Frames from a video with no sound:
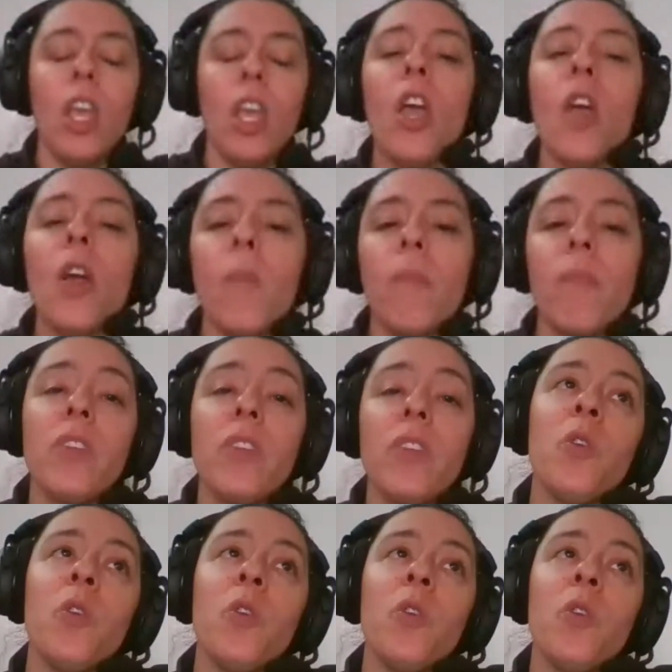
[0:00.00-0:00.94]
You
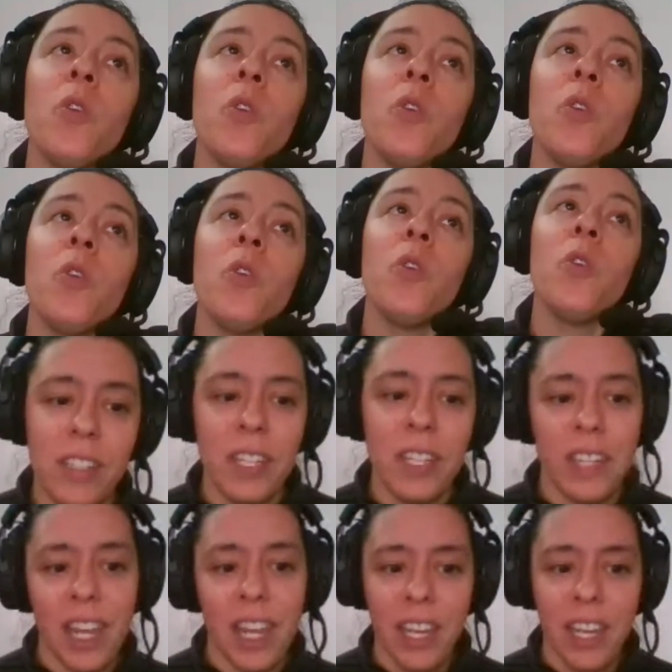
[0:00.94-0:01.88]
want to
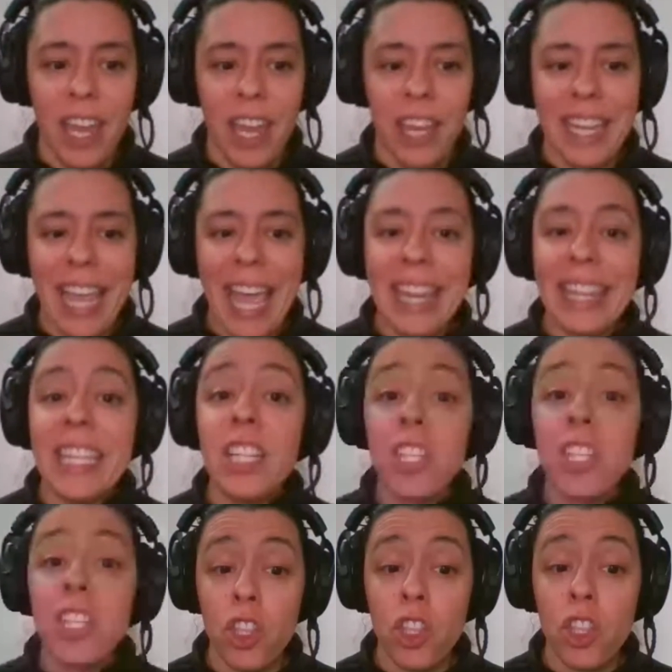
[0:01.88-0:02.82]
dedicate at least 30
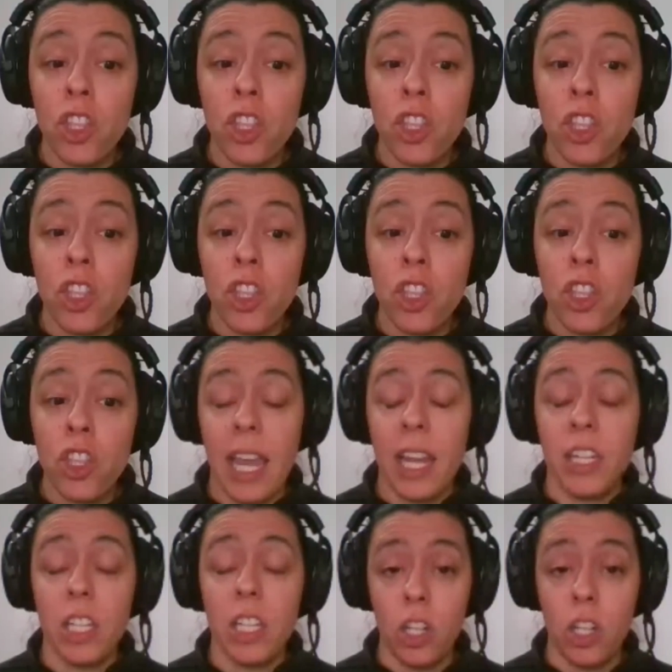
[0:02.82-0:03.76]
minutes a day to
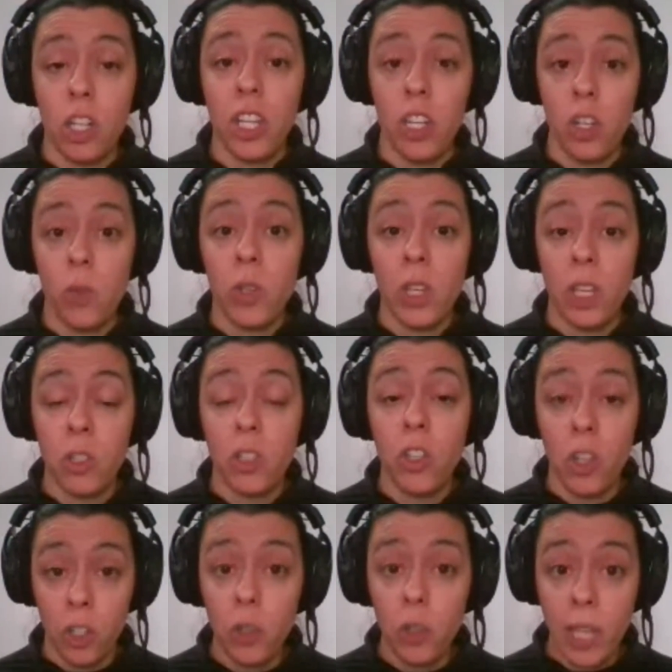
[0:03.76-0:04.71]
learning your new
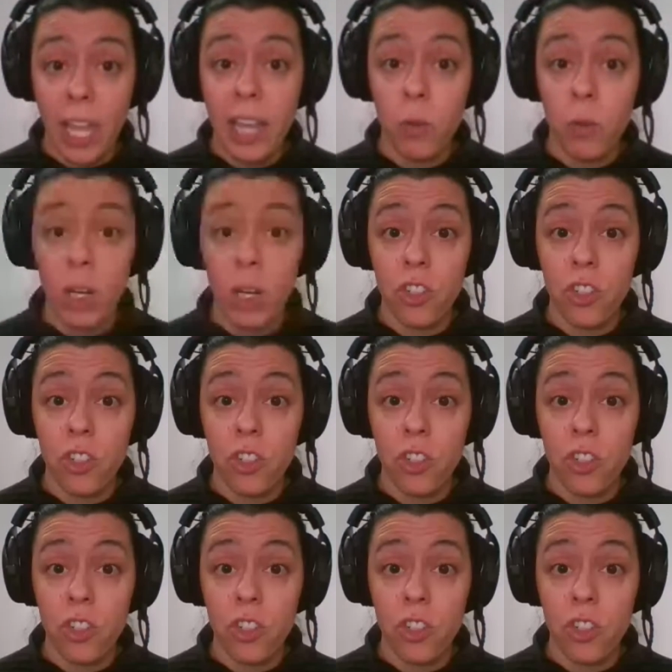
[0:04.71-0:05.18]
language.